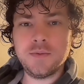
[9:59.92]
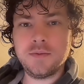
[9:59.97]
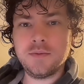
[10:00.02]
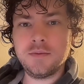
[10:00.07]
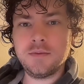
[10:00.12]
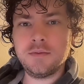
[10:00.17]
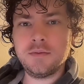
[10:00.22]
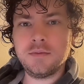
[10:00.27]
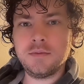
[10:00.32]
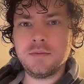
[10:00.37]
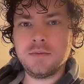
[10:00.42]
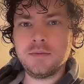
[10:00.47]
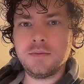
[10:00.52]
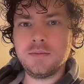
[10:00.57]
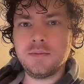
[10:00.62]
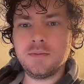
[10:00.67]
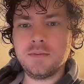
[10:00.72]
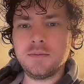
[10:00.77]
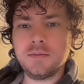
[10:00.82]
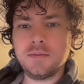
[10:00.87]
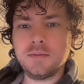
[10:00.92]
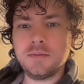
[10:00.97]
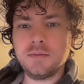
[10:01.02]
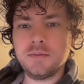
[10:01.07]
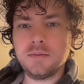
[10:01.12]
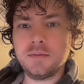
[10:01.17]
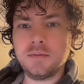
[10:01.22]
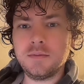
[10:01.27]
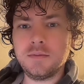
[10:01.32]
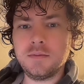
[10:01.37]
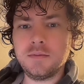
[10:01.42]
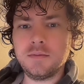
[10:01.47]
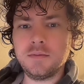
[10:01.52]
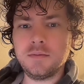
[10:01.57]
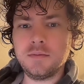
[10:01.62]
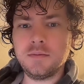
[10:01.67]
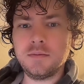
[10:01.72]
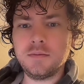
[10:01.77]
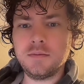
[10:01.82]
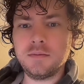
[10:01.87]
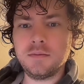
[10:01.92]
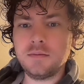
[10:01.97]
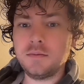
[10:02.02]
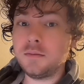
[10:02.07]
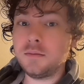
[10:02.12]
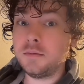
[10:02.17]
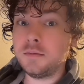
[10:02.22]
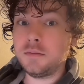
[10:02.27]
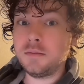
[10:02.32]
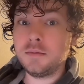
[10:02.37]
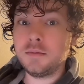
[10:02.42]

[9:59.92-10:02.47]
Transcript: (no one is talking)